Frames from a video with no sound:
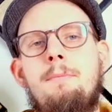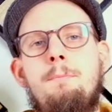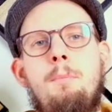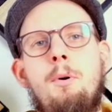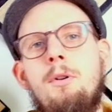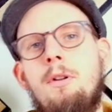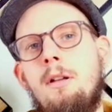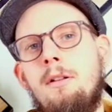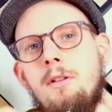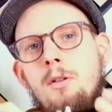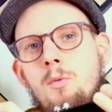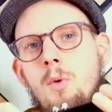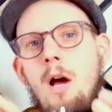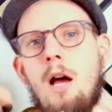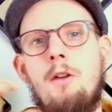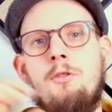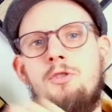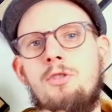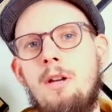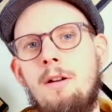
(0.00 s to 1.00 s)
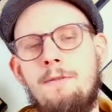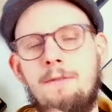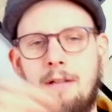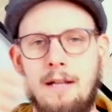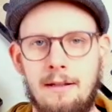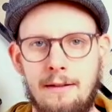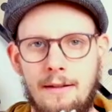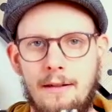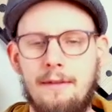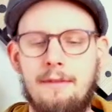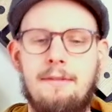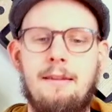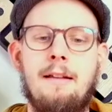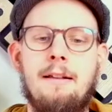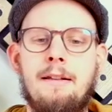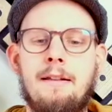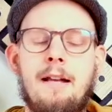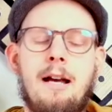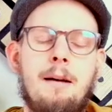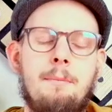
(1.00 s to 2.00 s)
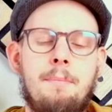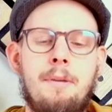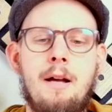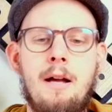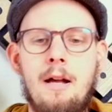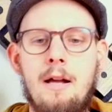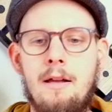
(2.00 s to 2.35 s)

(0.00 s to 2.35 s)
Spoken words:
put out the DriveShaft and set it up,